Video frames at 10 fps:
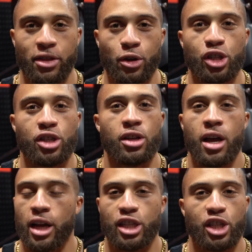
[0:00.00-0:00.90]
There's
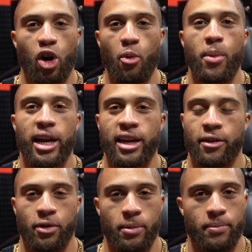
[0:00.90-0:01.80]
so many
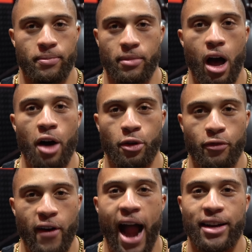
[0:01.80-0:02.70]
different other
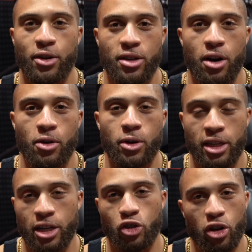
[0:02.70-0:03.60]
factors that are going
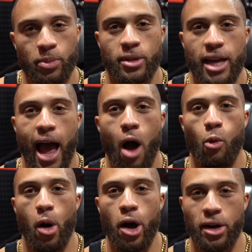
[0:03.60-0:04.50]
to contribute to how
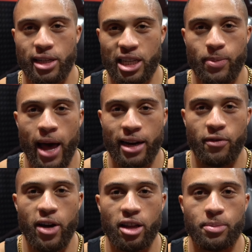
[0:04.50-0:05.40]
well your six pack
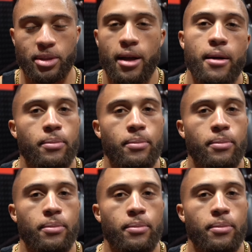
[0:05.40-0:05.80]
develops.